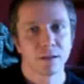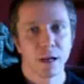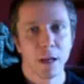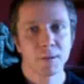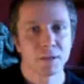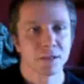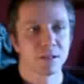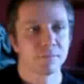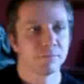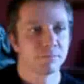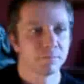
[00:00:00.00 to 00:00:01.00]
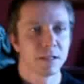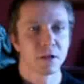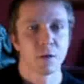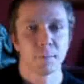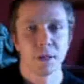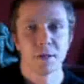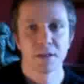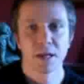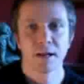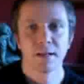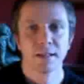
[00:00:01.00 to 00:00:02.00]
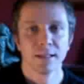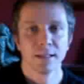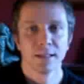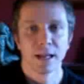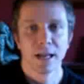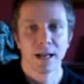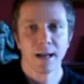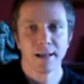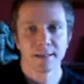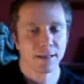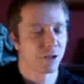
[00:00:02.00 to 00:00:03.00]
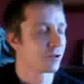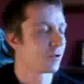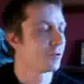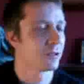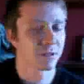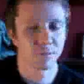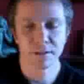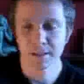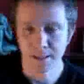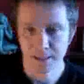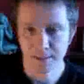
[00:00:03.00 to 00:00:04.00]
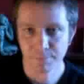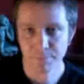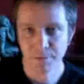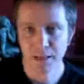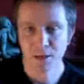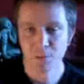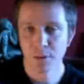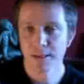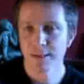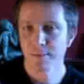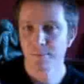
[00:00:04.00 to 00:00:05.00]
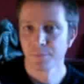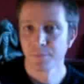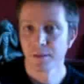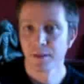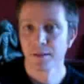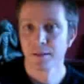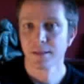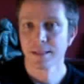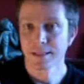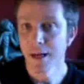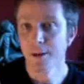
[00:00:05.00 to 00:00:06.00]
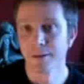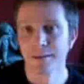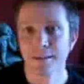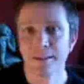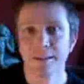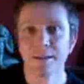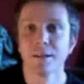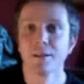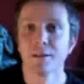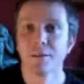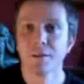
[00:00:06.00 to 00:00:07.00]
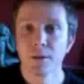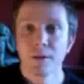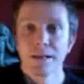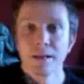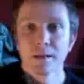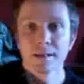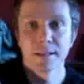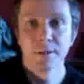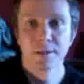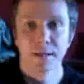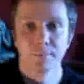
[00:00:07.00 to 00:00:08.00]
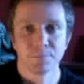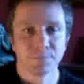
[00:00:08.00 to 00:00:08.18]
closed his computer and I just couldn't resist. And I went, so, you're a Linux user?